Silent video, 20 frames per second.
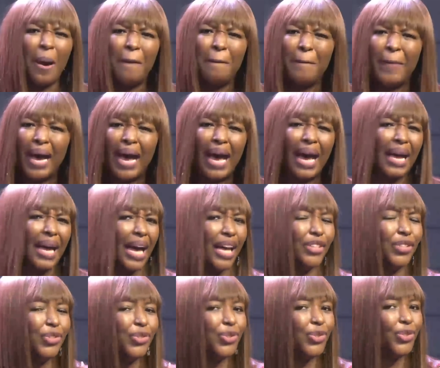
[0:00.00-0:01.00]
come back
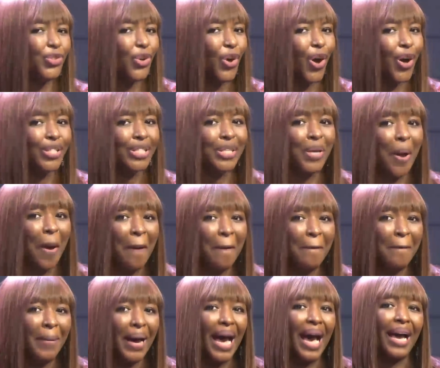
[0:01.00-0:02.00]
and do not
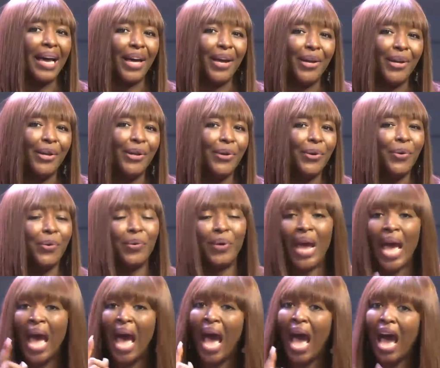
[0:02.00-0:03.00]
come back
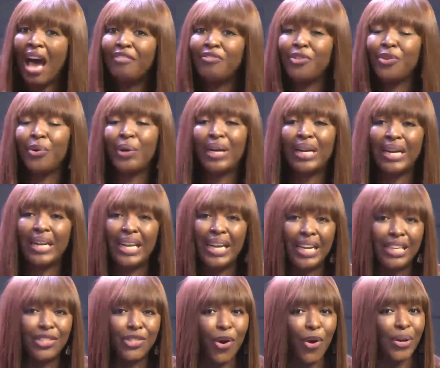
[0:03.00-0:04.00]
alone. Have you
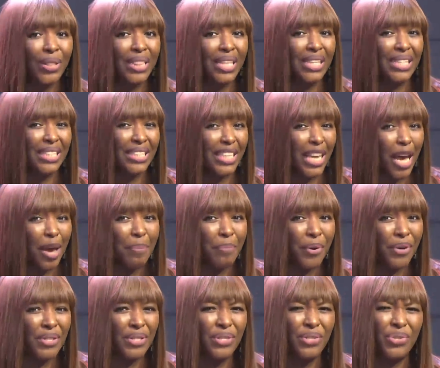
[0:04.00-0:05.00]
clicked on the share
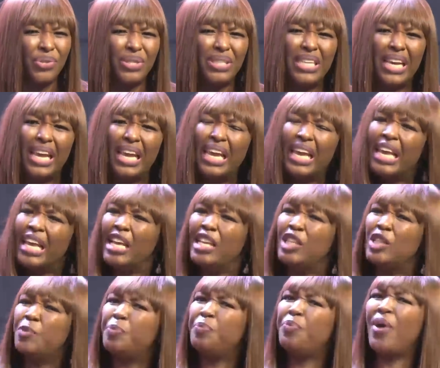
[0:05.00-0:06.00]
button today?
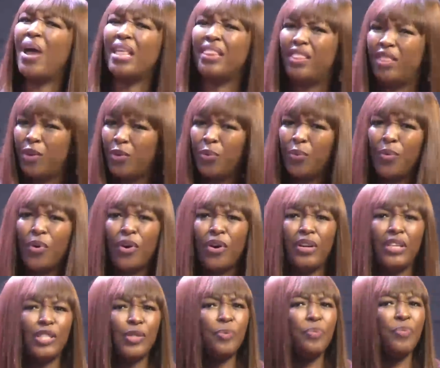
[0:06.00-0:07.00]
Spread the
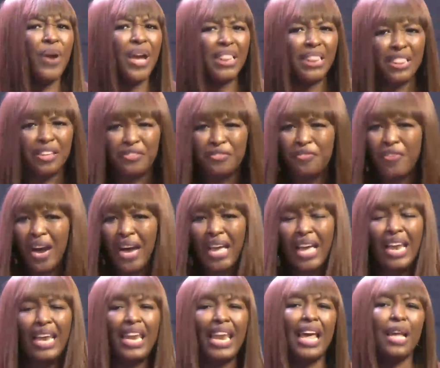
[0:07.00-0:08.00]
word. Spread the
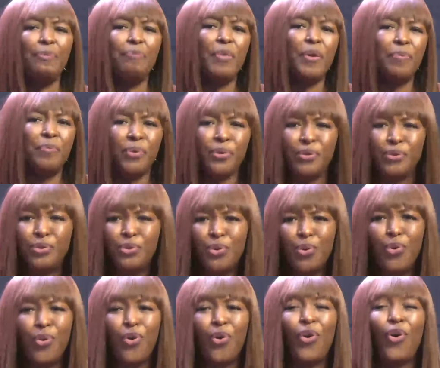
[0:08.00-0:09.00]
fire. Let people
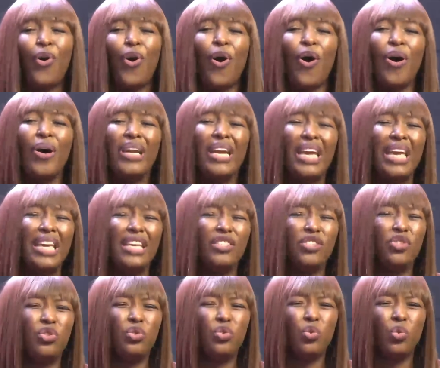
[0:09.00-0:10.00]
know God
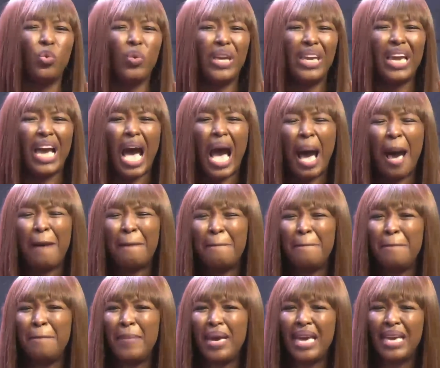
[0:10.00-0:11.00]
is doing
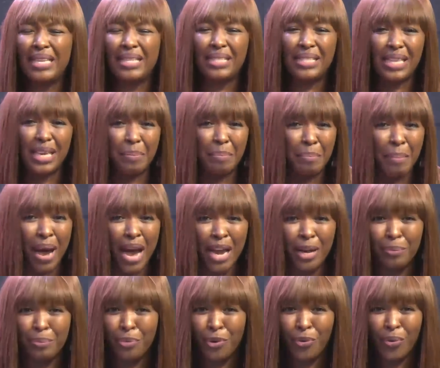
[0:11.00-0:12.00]
amazing,
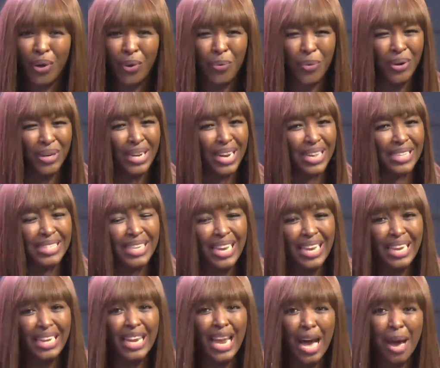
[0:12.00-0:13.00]
mind-blowing wonders
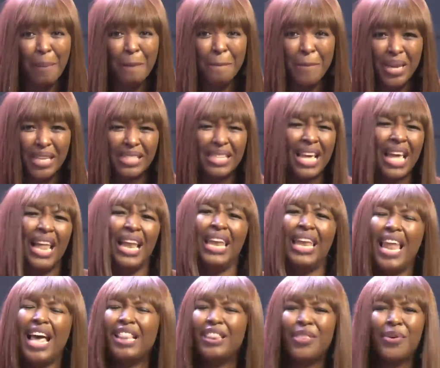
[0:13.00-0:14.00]
in our midst.
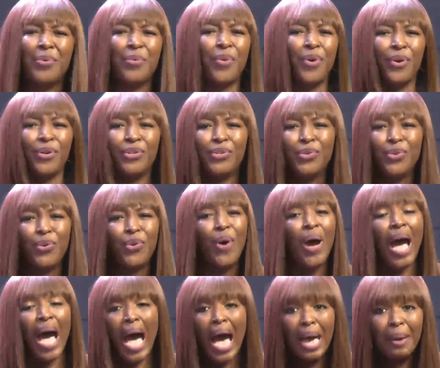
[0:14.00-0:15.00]
Let the world
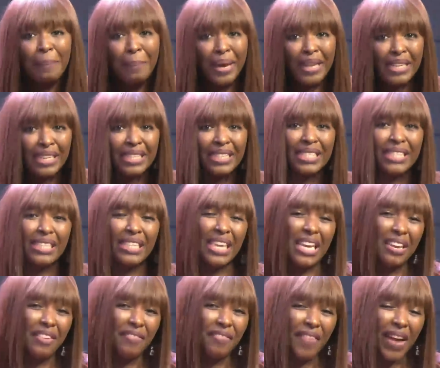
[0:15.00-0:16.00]
know, and better
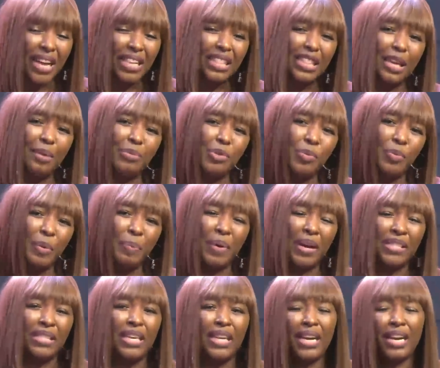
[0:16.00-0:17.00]
still, invite them to be
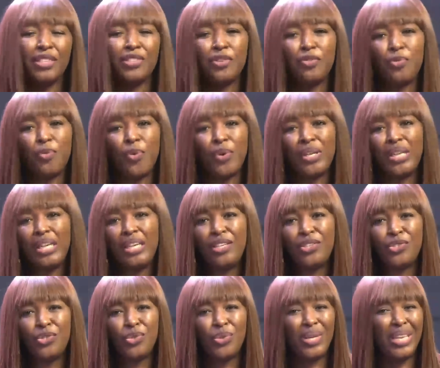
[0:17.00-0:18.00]
partakers of what
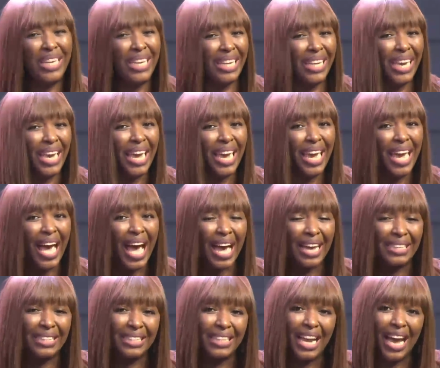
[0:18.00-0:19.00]
he's doing here
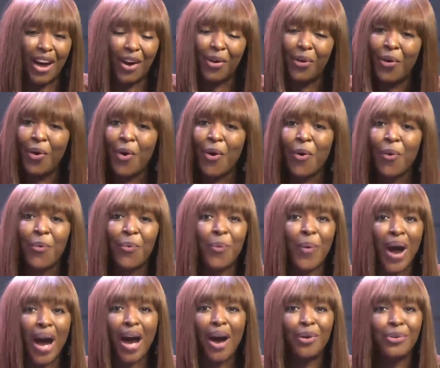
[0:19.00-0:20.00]
and now.
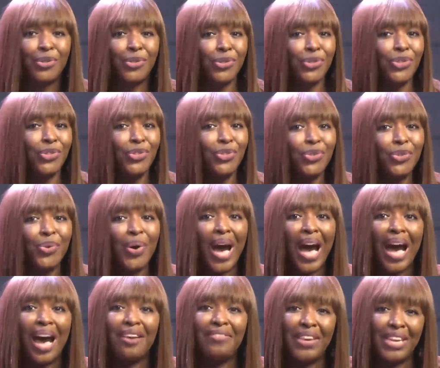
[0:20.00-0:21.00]
Wow, do you
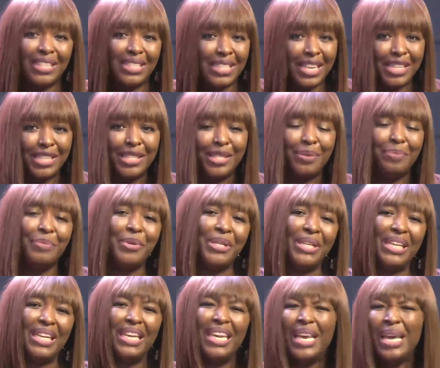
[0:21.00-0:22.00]
have a
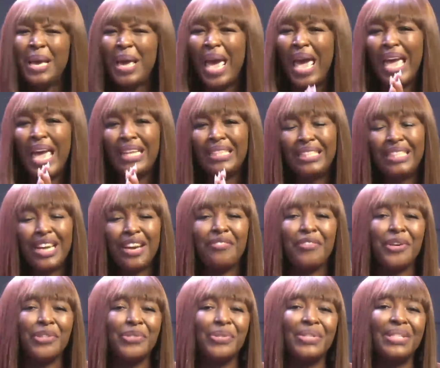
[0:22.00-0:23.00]
testimony?
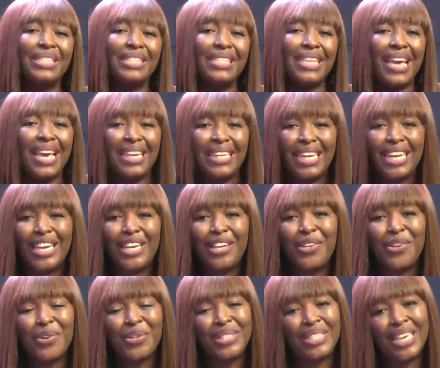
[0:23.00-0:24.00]
Endeavor to send
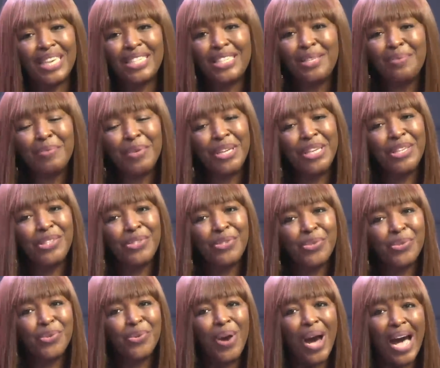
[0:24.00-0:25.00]
in your testimony
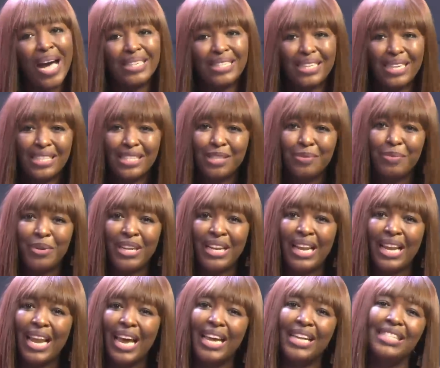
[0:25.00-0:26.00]
to our
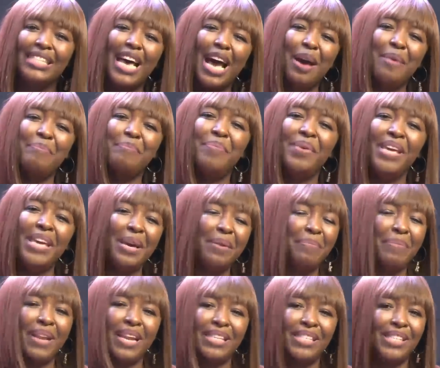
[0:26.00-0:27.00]
testimony lines and be
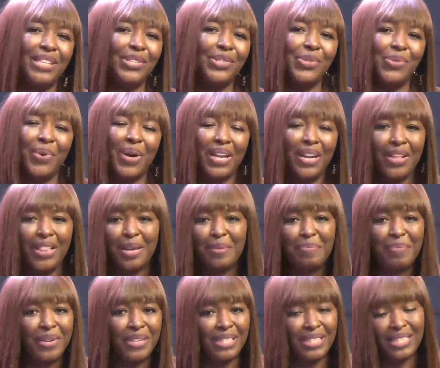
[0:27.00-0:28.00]
a blessing to
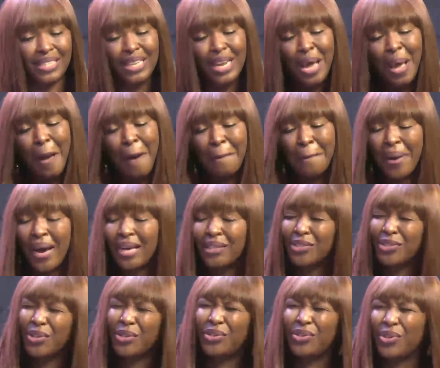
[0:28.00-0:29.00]
another person.
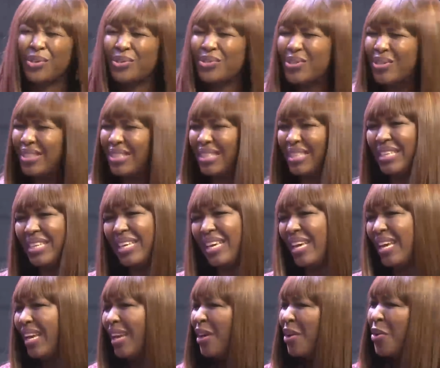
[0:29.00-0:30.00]
Pastor Dr.
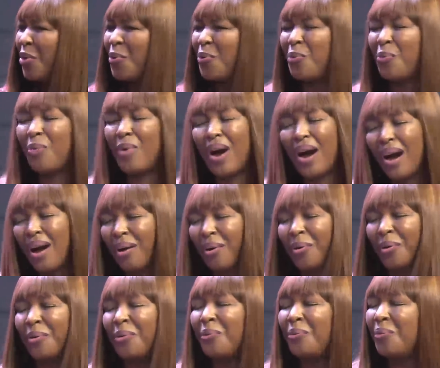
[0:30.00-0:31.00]
DK, wow,